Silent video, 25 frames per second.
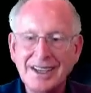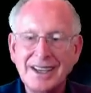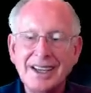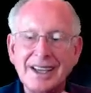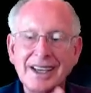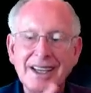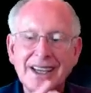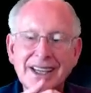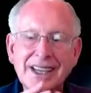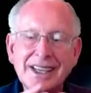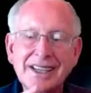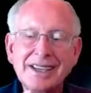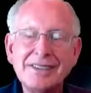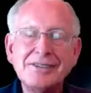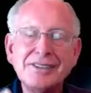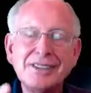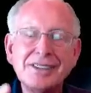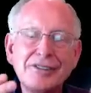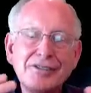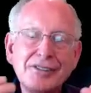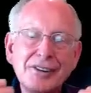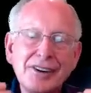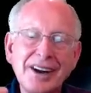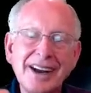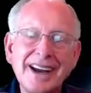Even
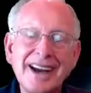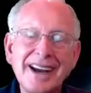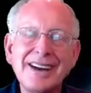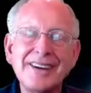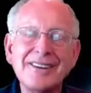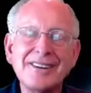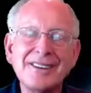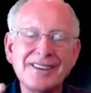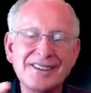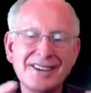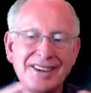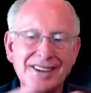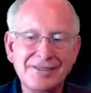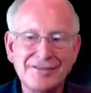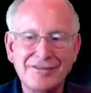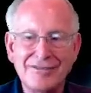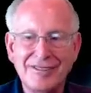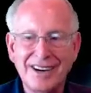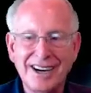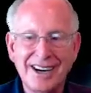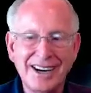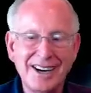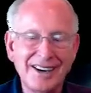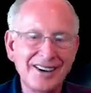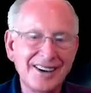if your hair is on
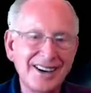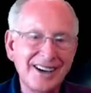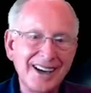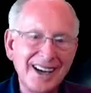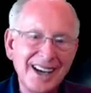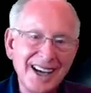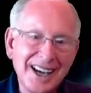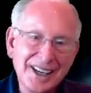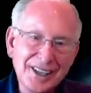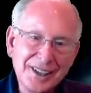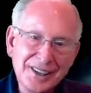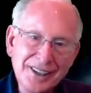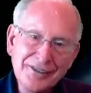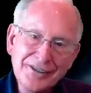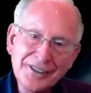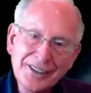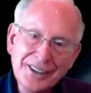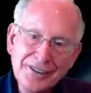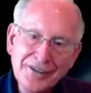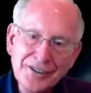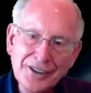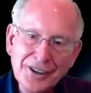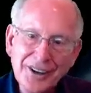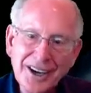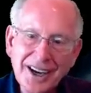fire and even
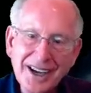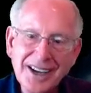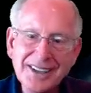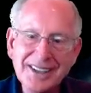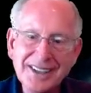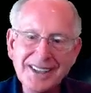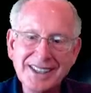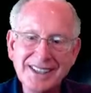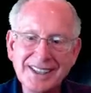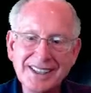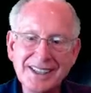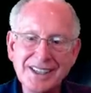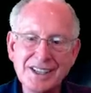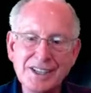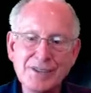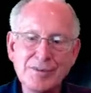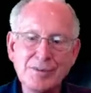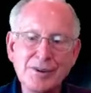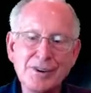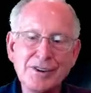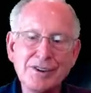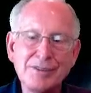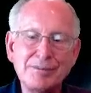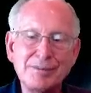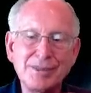if your idea is
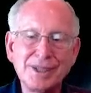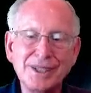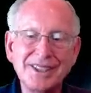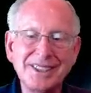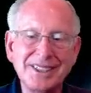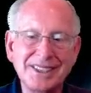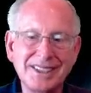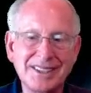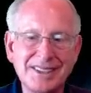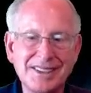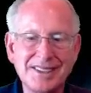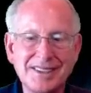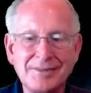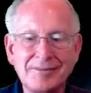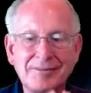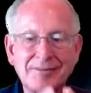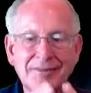worth billions,